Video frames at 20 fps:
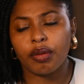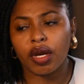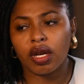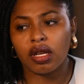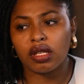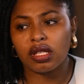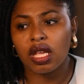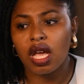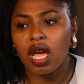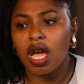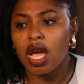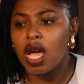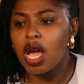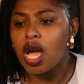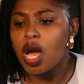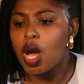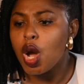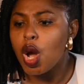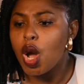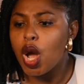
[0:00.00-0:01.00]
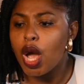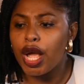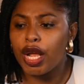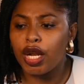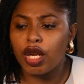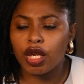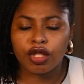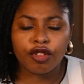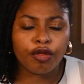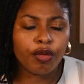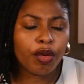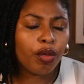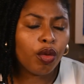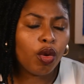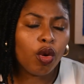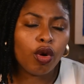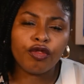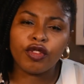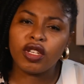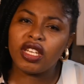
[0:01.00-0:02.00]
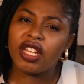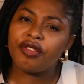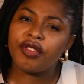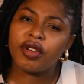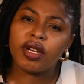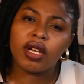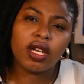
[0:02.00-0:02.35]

Because a lot of people who have never